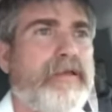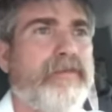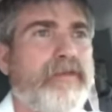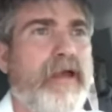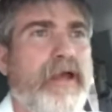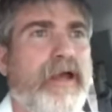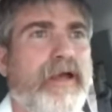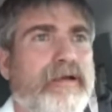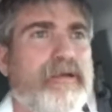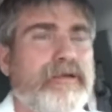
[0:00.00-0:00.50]

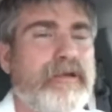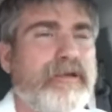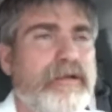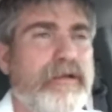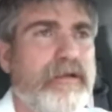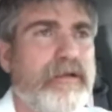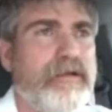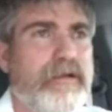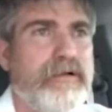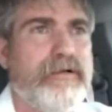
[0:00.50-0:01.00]
that
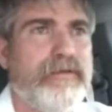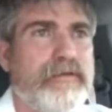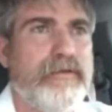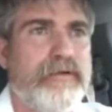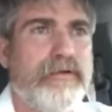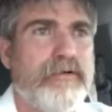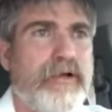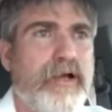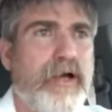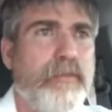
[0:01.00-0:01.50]

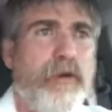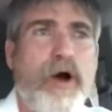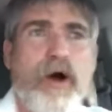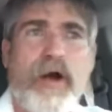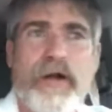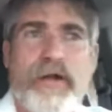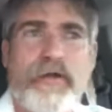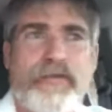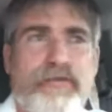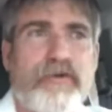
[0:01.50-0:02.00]
come
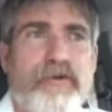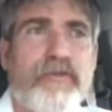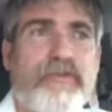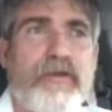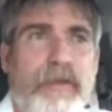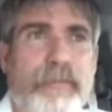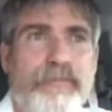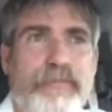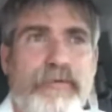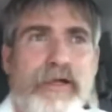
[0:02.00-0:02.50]
August or
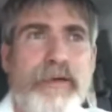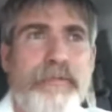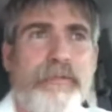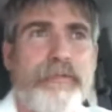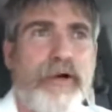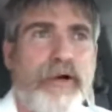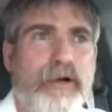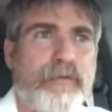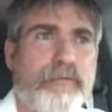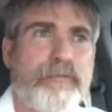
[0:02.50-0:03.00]

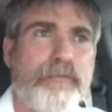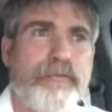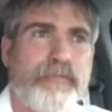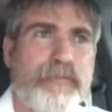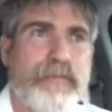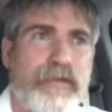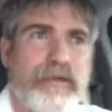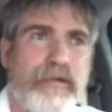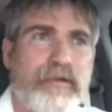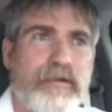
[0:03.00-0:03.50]
September,
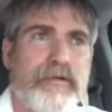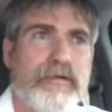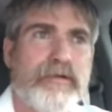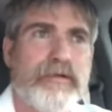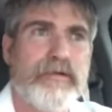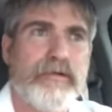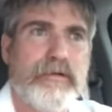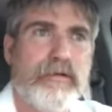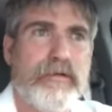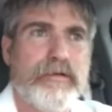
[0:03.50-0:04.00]

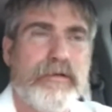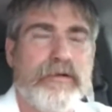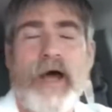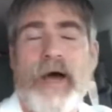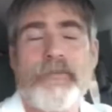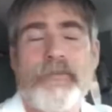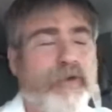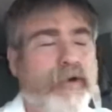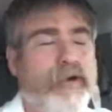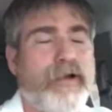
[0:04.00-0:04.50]

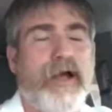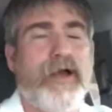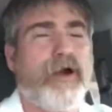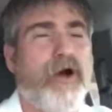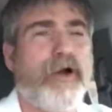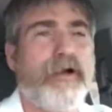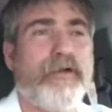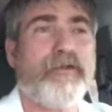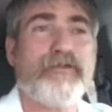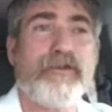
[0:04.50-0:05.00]
no, I'm sorry,
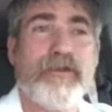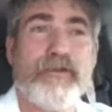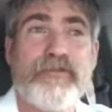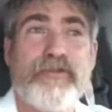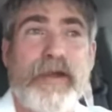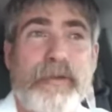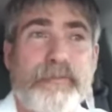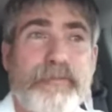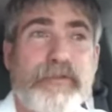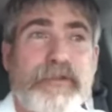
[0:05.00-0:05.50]
not
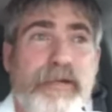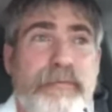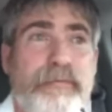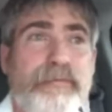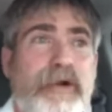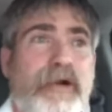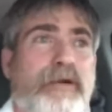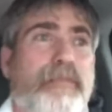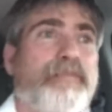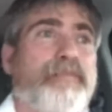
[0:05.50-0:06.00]
August, just
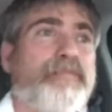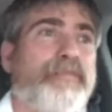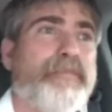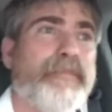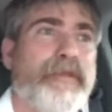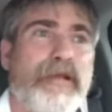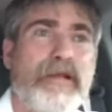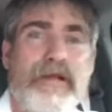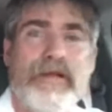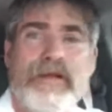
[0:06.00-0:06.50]
September,
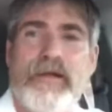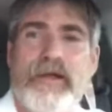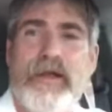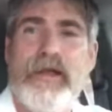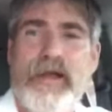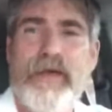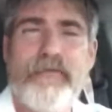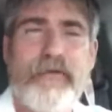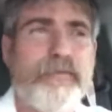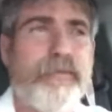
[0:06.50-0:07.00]

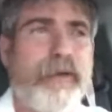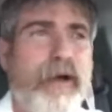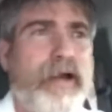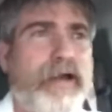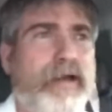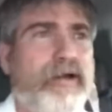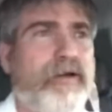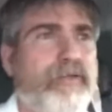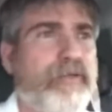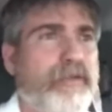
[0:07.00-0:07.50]

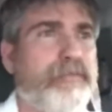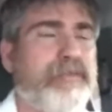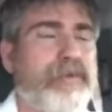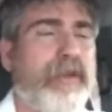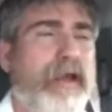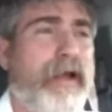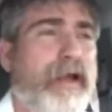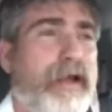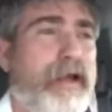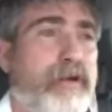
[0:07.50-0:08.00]
everybody on the
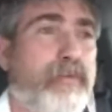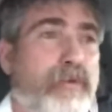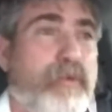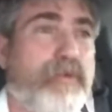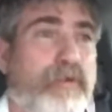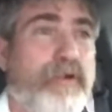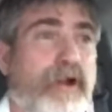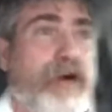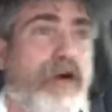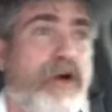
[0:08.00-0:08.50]
planet
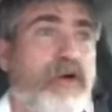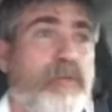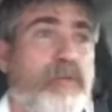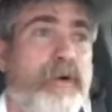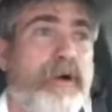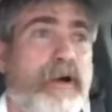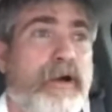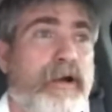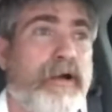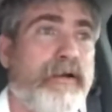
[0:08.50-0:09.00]
will know
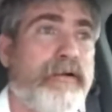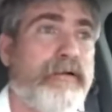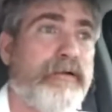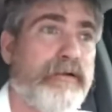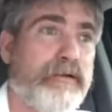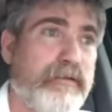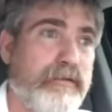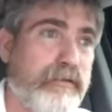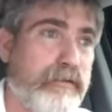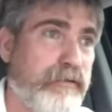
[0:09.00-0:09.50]
we're
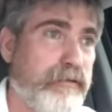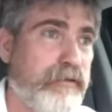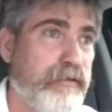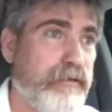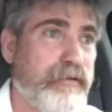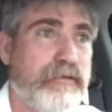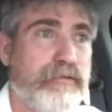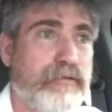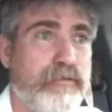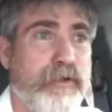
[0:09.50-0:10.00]

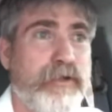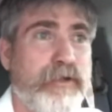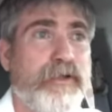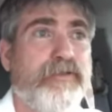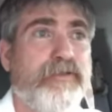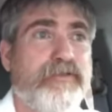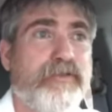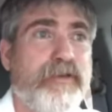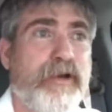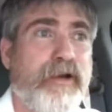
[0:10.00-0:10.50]
in
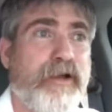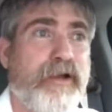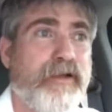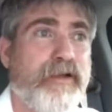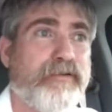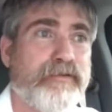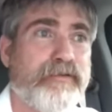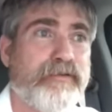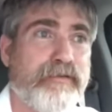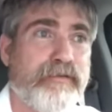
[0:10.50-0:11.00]
really
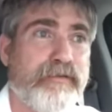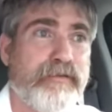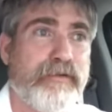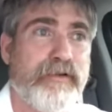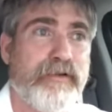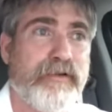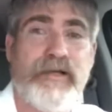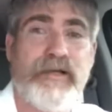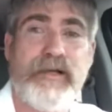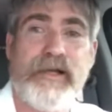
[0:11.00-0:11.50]
serious
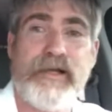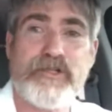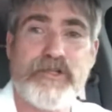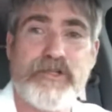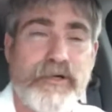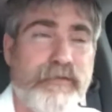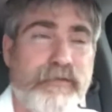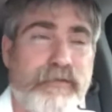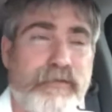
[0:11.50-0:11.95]
condition.